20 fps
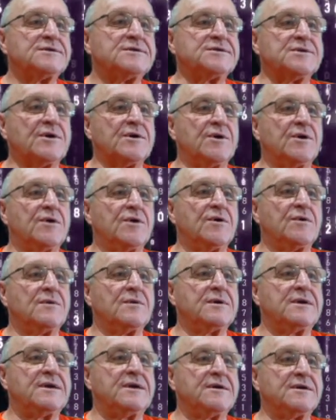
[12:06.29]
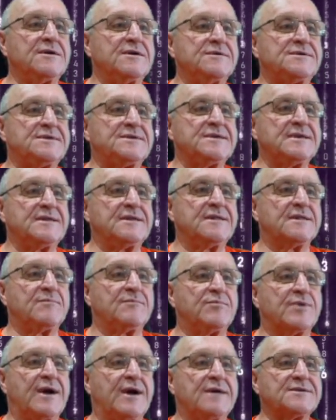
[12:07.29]
So here you see
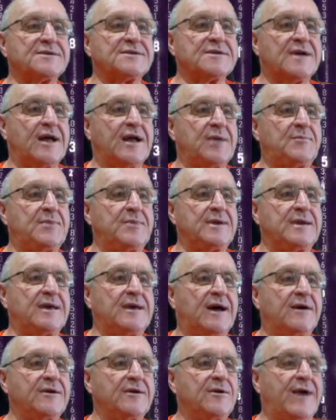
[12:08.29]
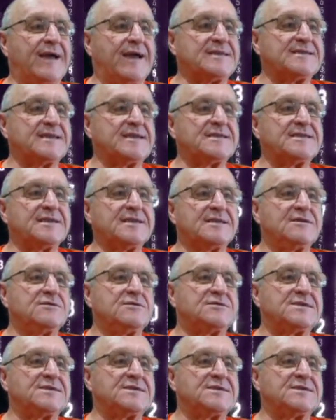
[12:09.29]
the browser IP, how you access it.